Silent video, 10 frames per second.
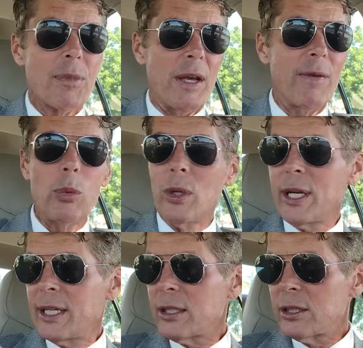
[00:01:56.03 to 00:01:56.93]
if you
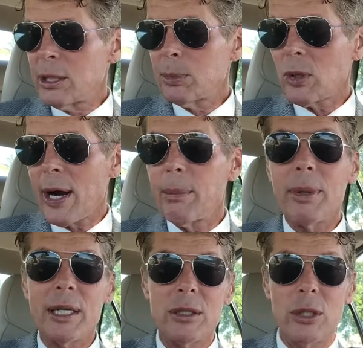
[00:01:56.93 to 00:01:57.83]
would hit the subscribe
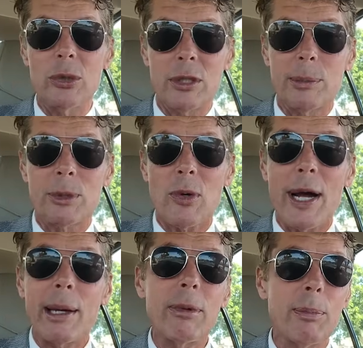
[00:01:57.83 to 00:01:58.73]
button to subscribe,